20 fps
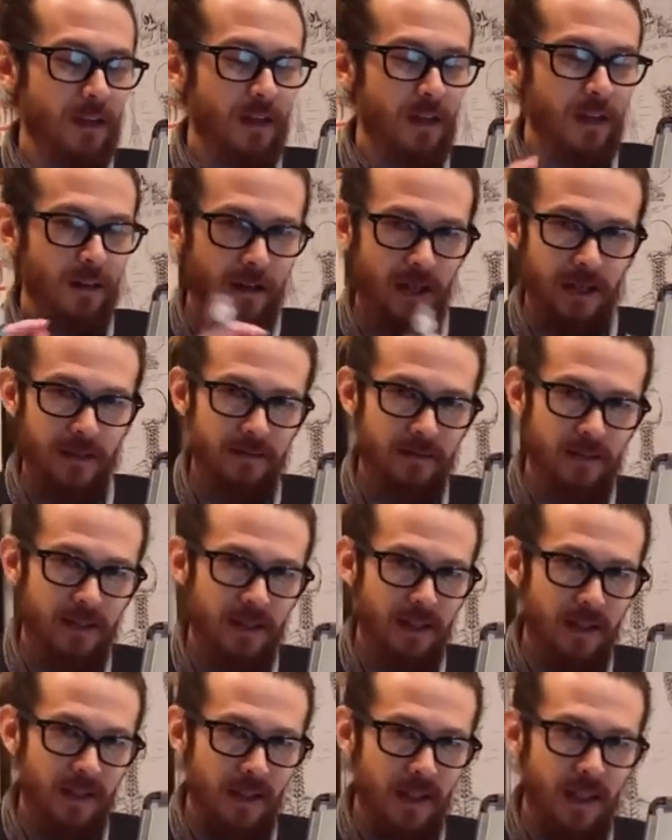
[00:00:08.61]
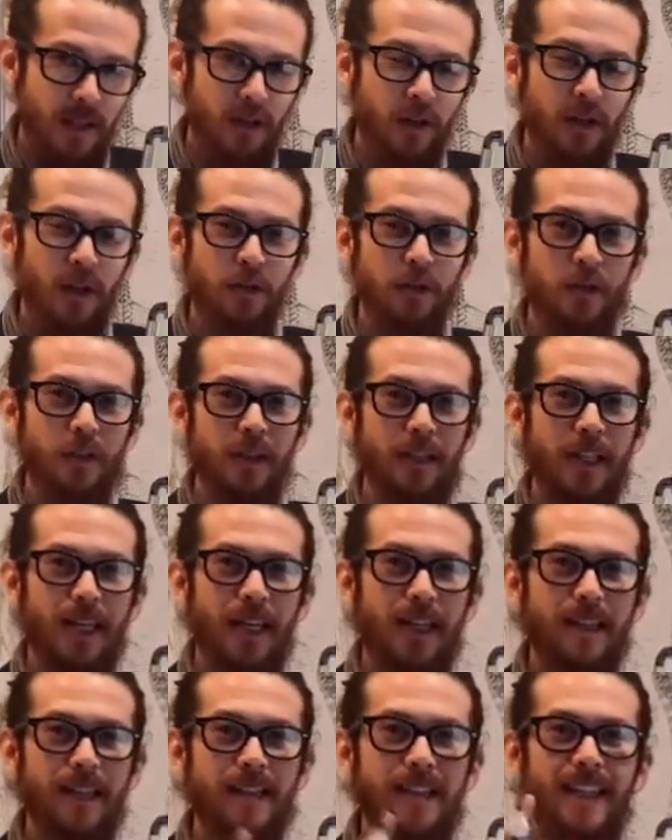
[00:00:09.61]
All right. In our culture
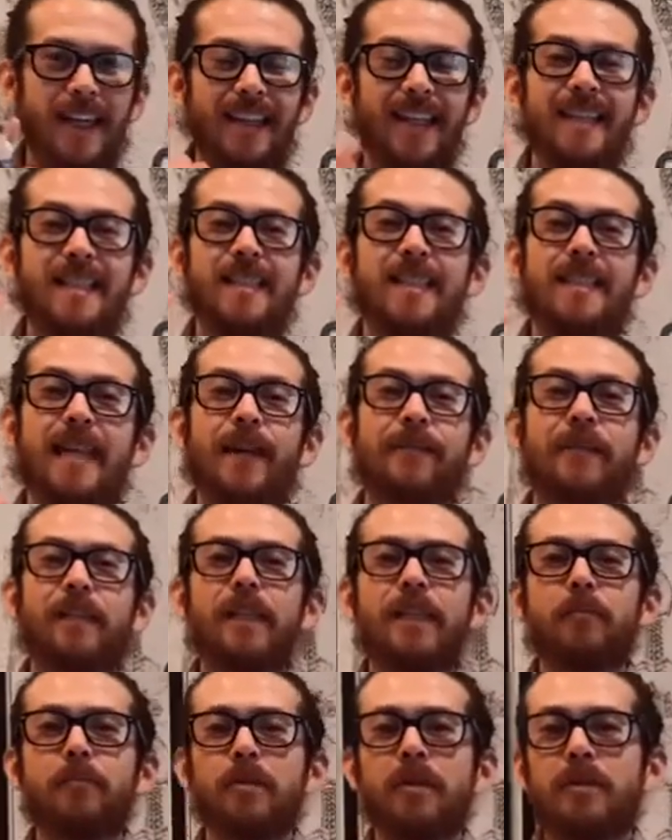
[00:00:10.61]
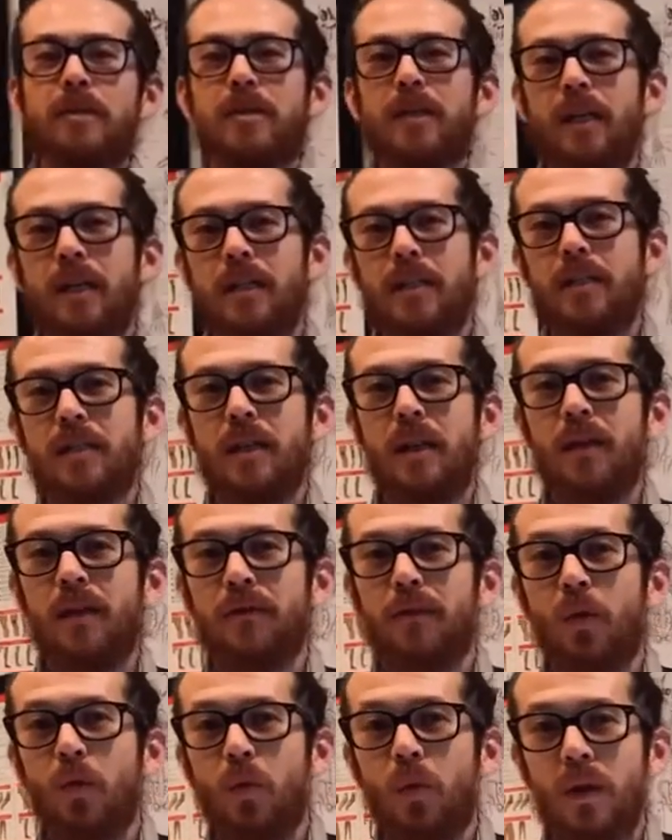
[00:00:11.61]
today, they say that 70% of
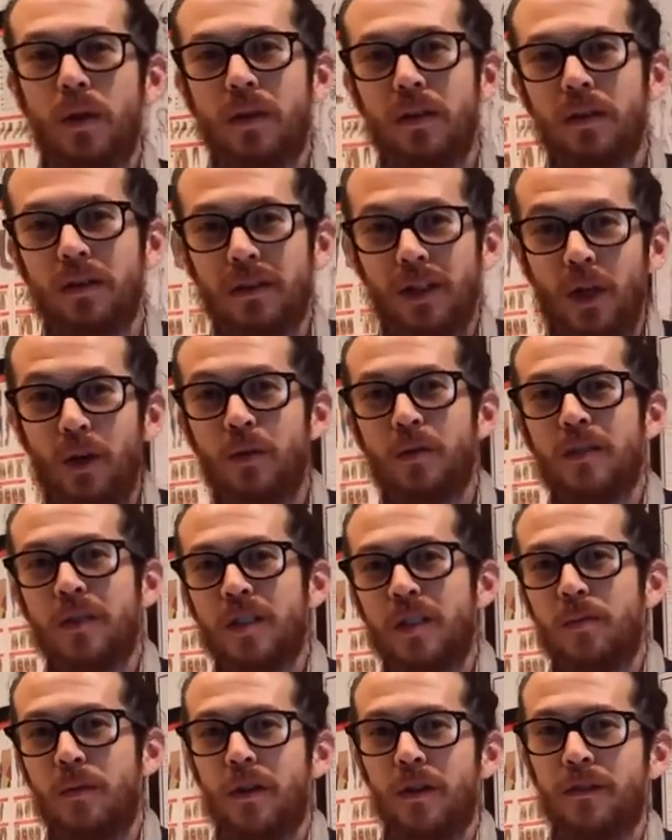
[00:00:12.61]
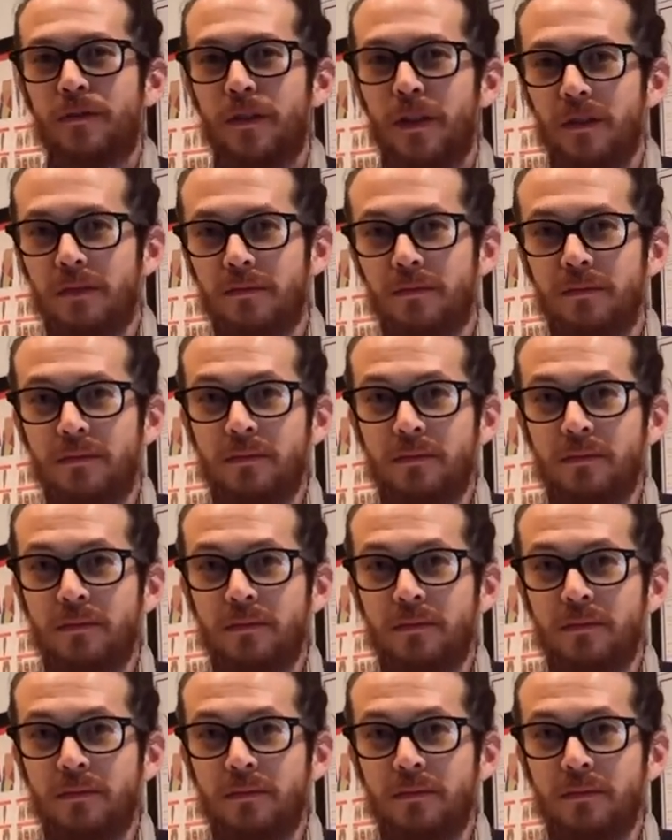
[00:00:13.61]
the world owns a smartphone.